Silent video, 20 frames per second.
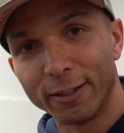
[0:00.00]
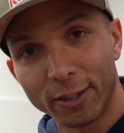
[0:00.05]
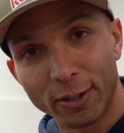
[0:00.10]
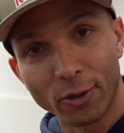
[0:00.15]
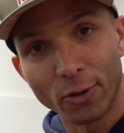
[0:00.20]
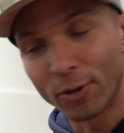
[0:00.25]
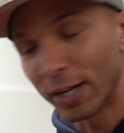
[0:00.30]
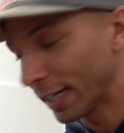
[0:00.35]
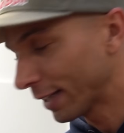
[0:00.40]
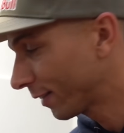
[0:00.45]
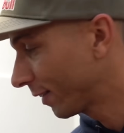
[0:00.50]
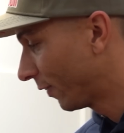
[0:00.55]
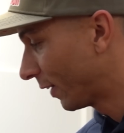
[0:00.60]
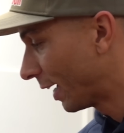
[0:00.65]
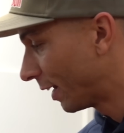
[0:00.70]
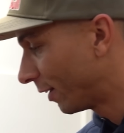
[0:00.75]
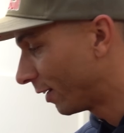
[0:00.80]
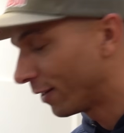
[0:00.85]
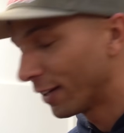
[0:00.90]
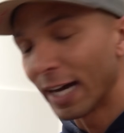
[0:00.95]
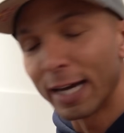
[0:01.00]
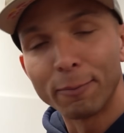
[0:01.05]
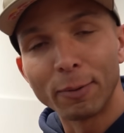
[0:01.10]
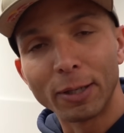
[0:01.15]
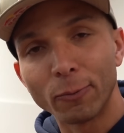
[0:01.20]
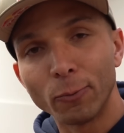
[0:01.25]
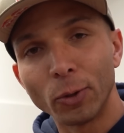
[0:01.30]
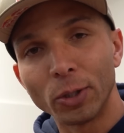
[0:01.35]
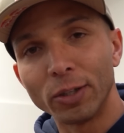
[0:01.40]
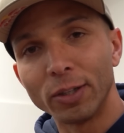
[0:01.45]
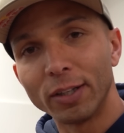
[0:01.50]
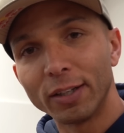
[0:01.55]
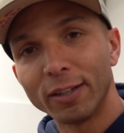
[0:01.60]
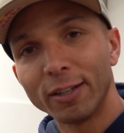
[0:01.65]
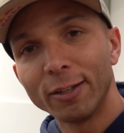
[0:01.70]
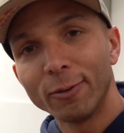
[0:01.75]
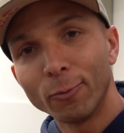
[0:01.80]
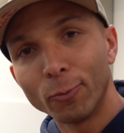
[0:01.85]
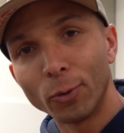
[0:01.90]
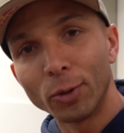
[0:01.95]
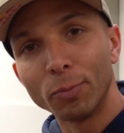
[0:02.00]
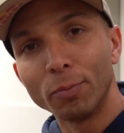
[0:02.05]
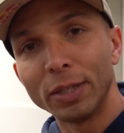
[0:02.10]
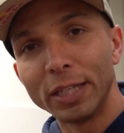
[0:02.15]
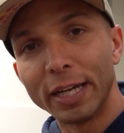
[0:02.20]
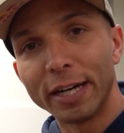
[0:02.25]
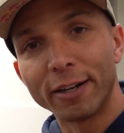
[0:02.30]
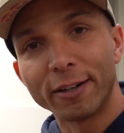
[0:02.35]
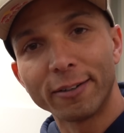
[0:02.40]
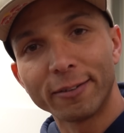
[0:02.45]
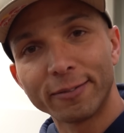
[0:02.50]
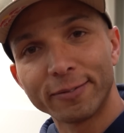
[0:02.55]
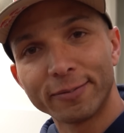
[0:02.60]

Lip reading: correct, then the timing wouldn't be there.